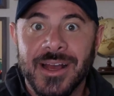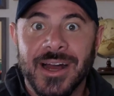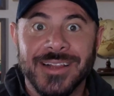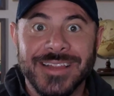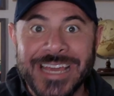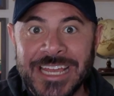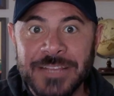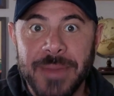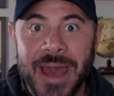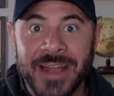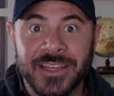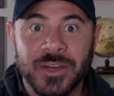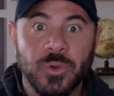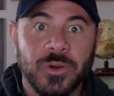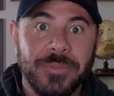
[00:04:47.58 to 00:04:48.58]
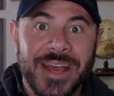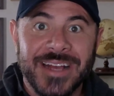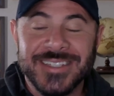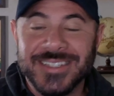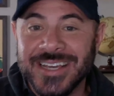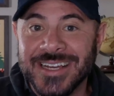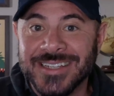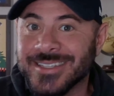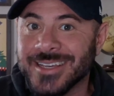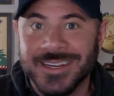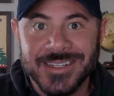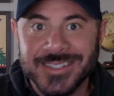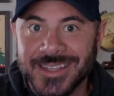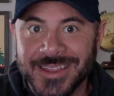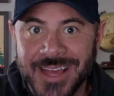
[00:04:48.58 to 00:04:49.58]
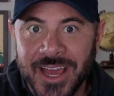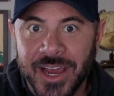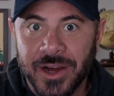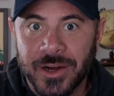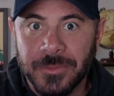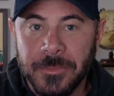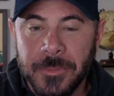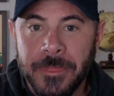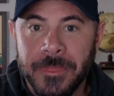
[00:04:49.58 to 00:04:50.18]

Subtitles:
A lead magnet would make sense and isn't there.